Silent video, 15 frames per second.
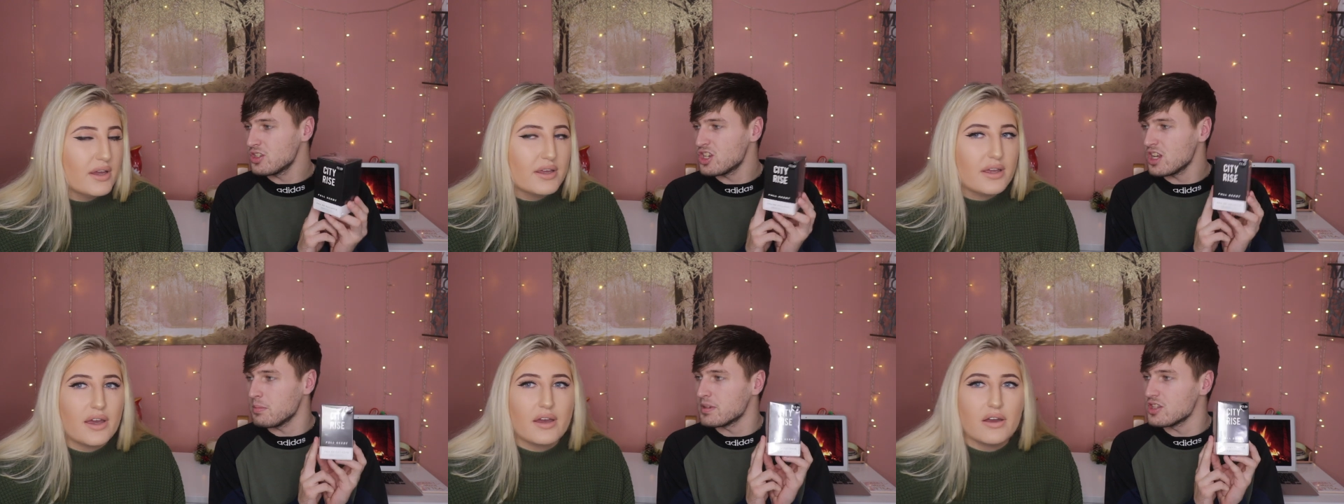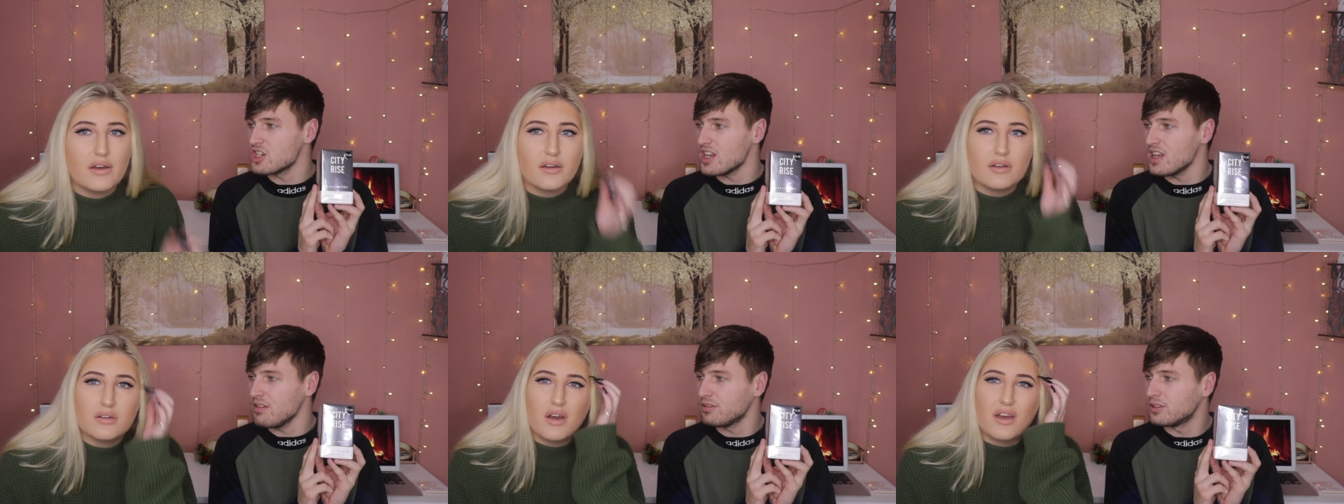Speaker 1: cheap and
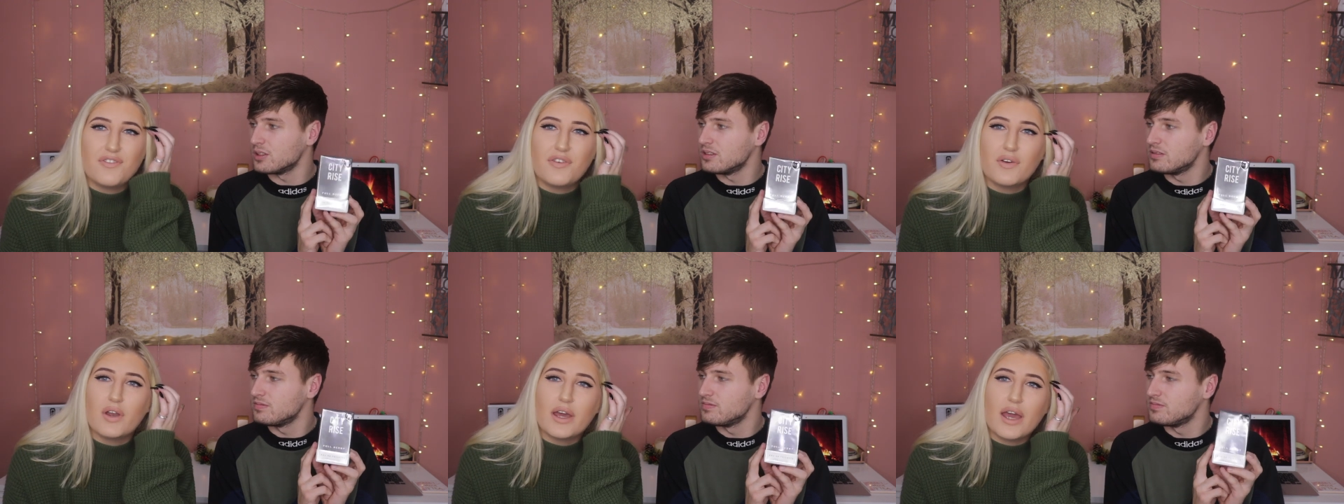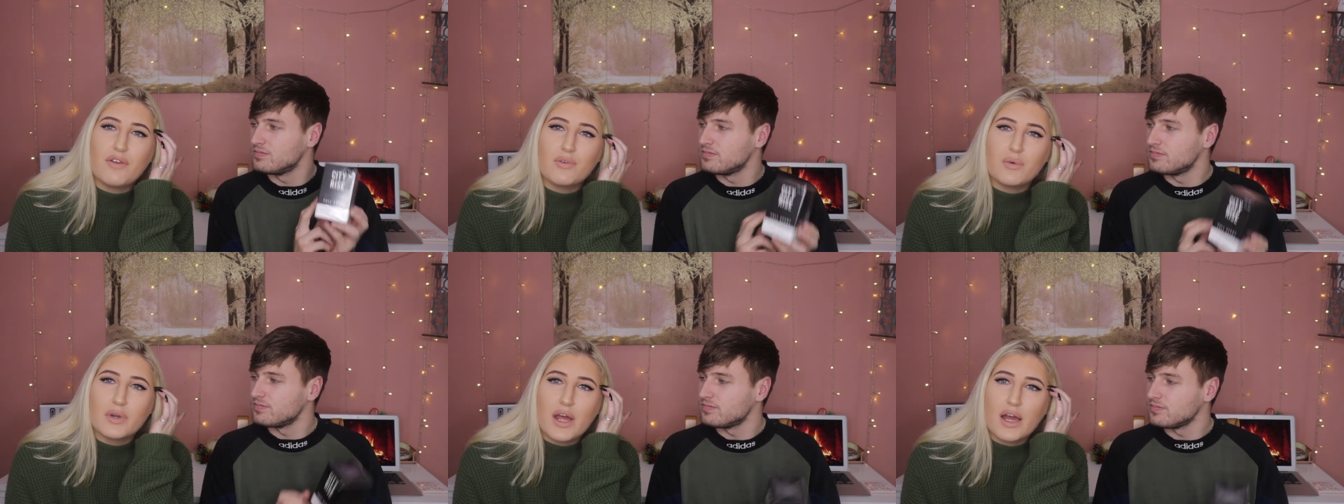cheerful. I feel like
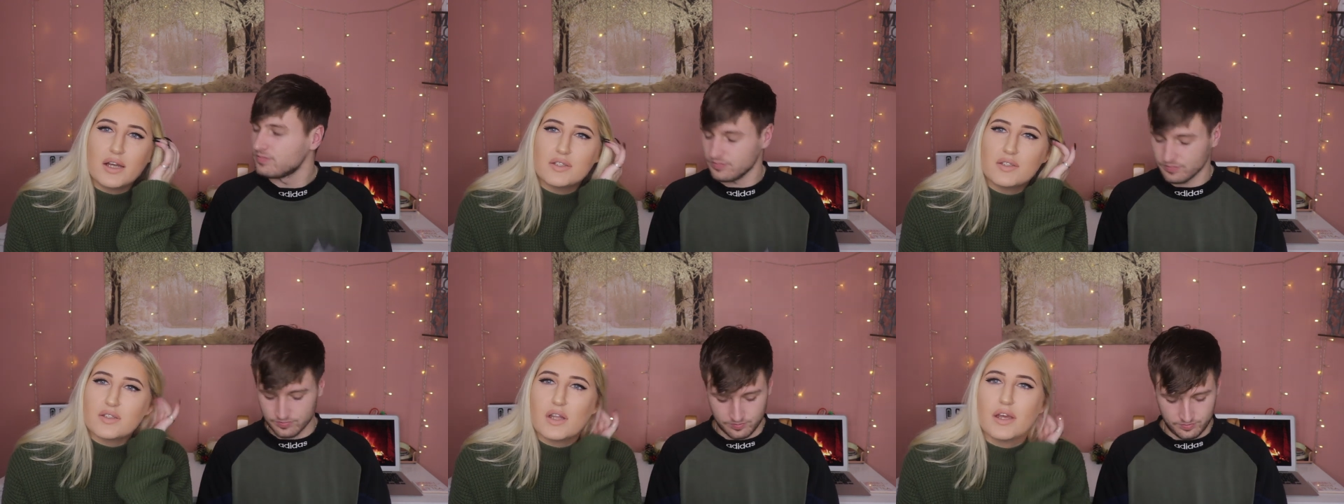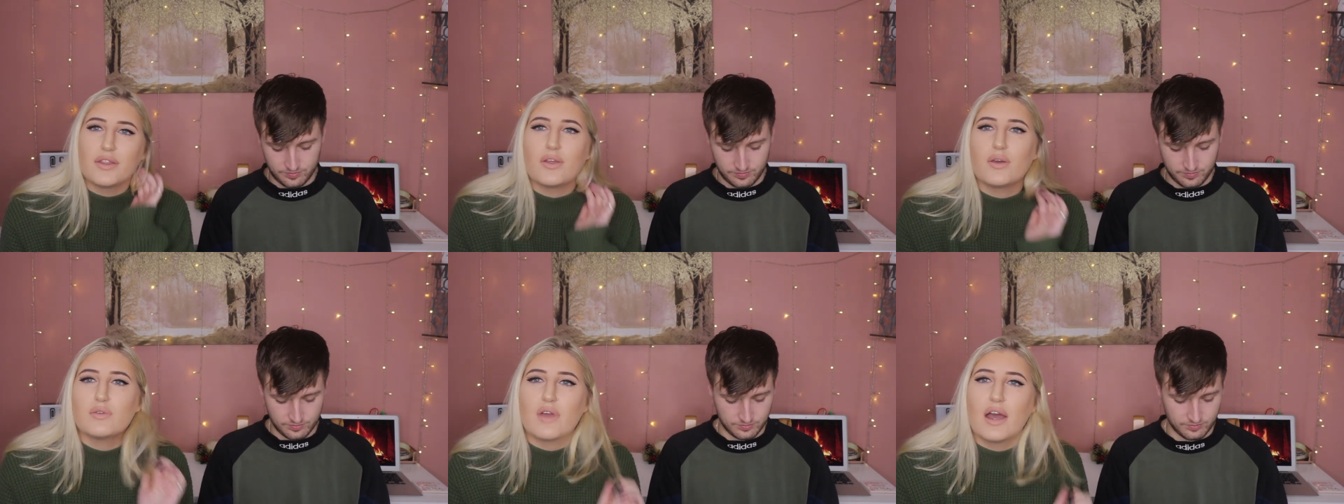everyone has like
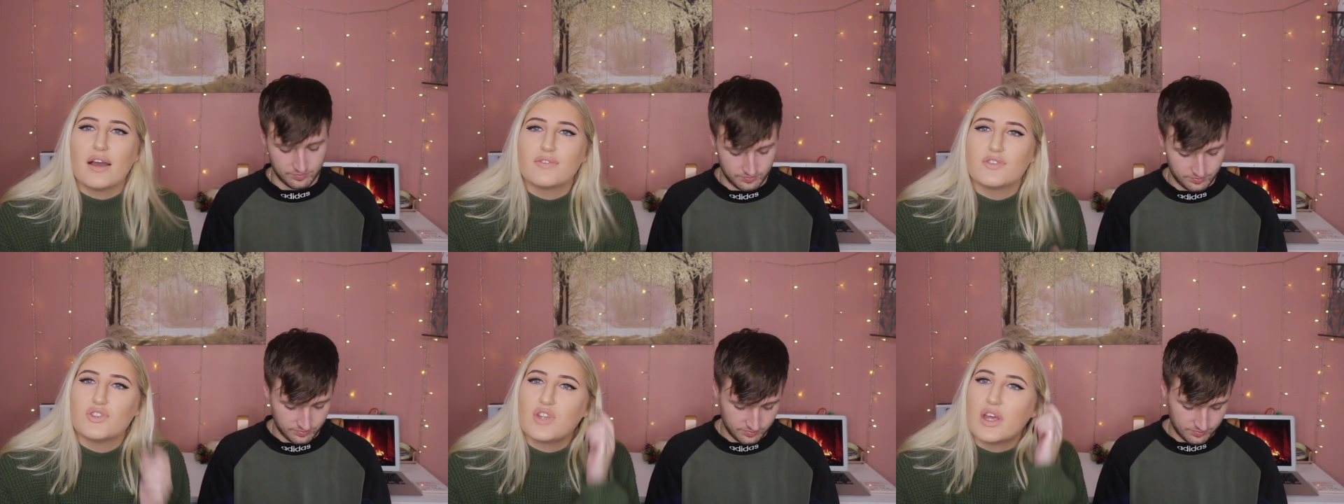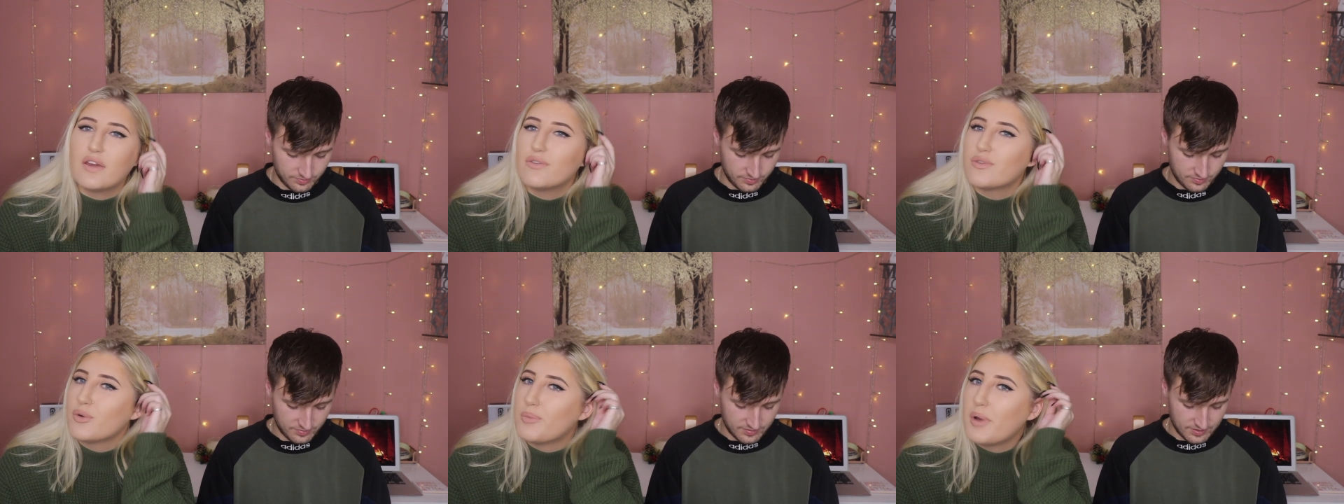those aftershaves
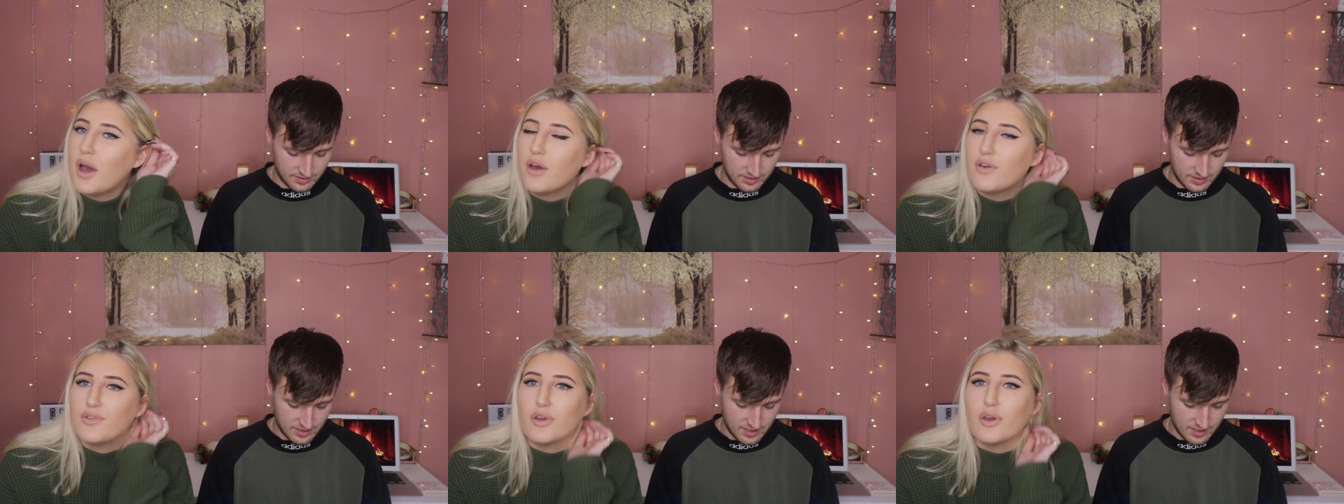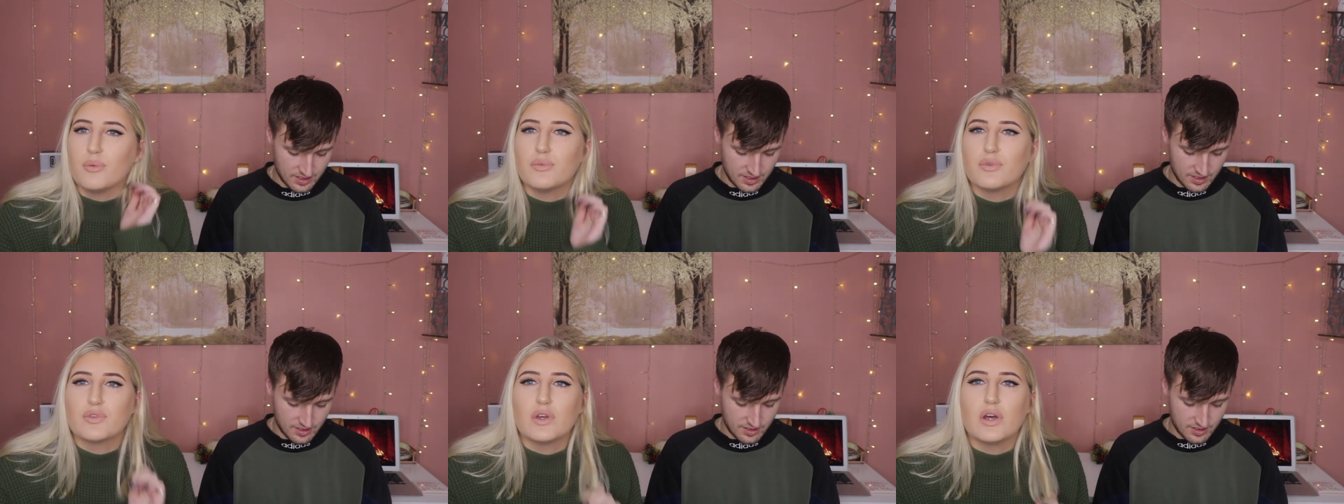or
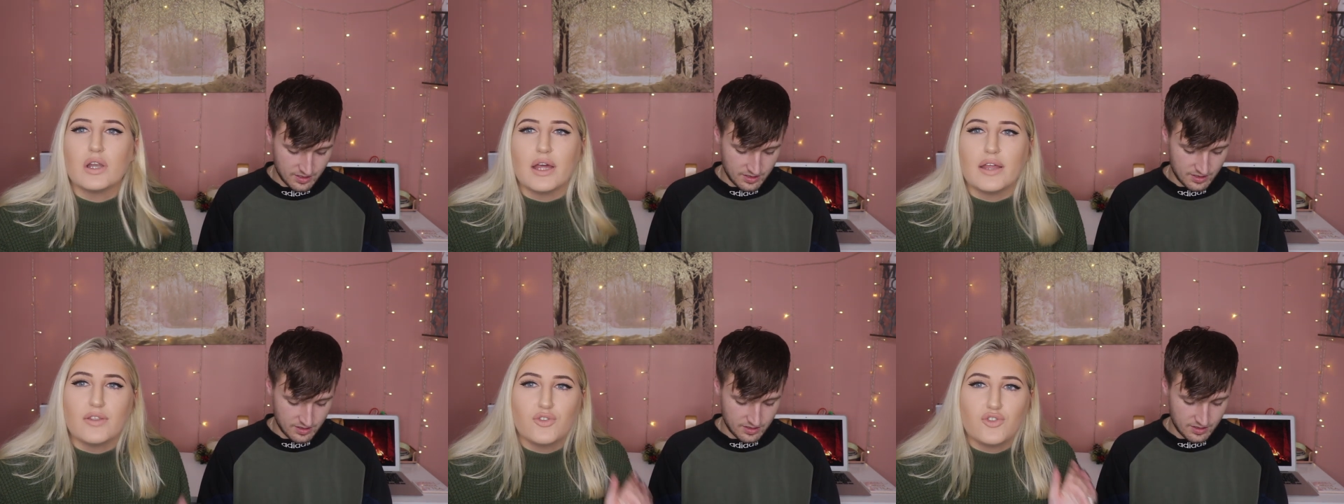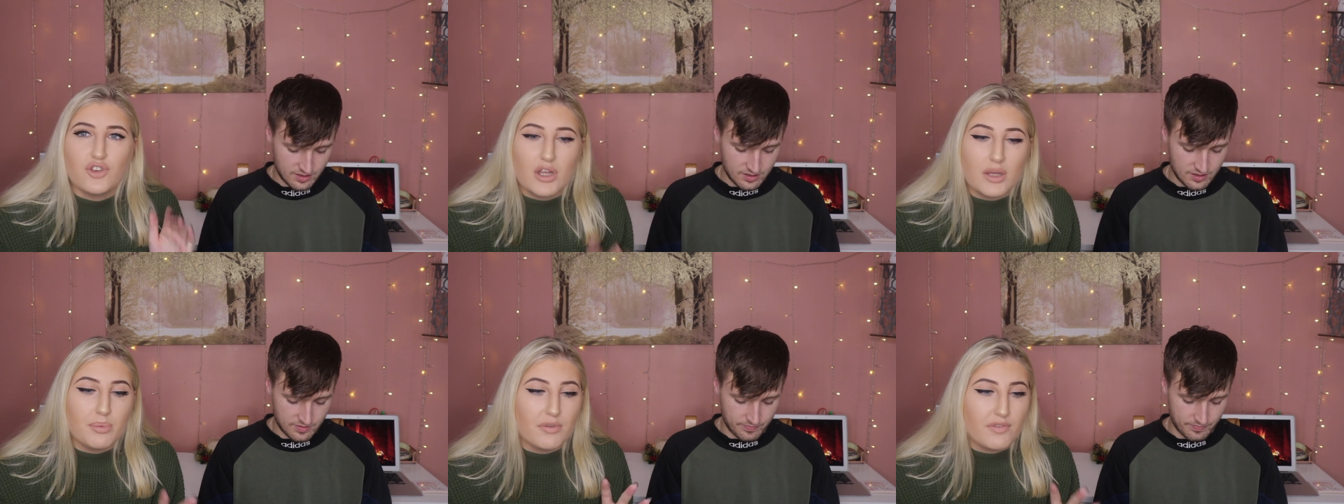perfumes that are like the
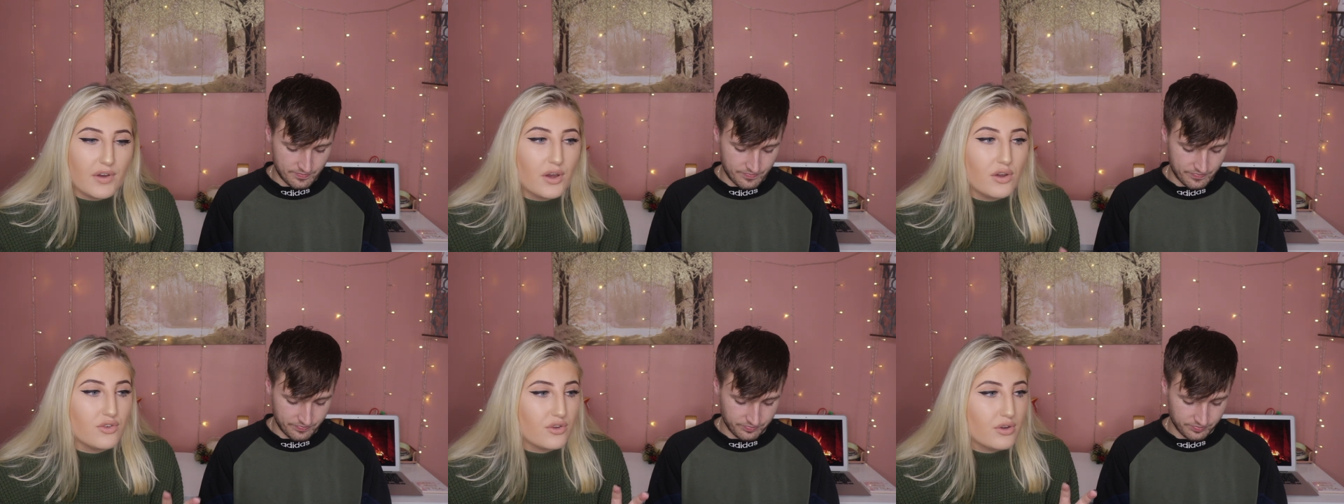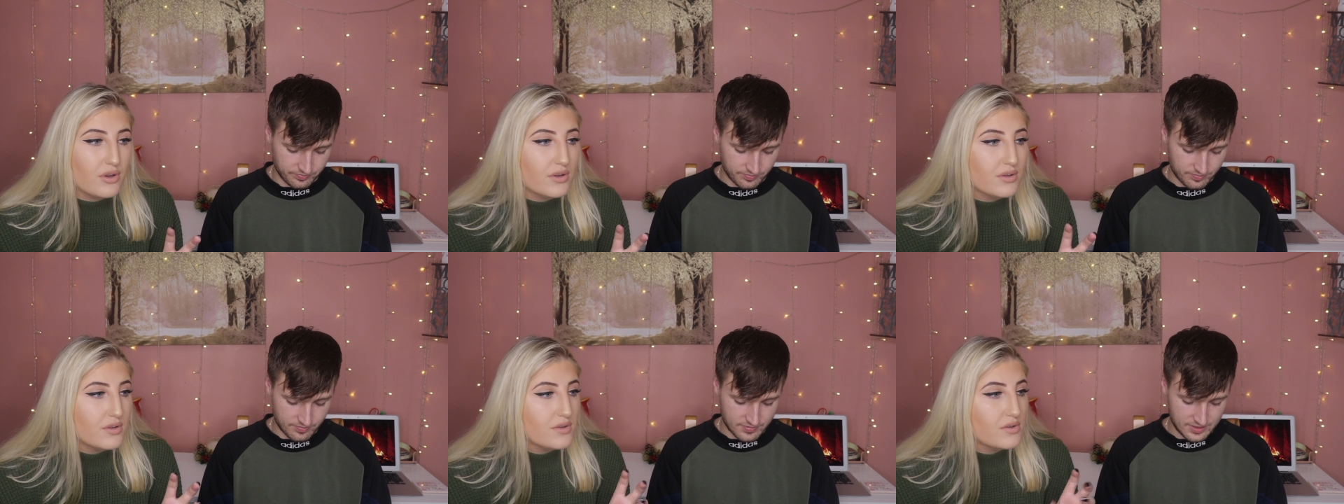cheaper
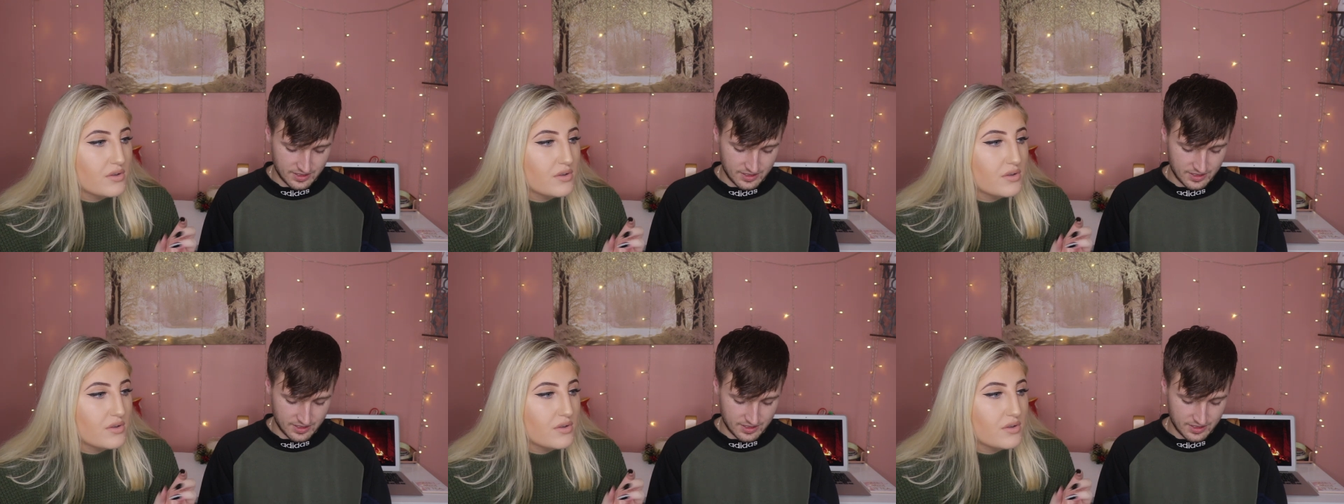versions.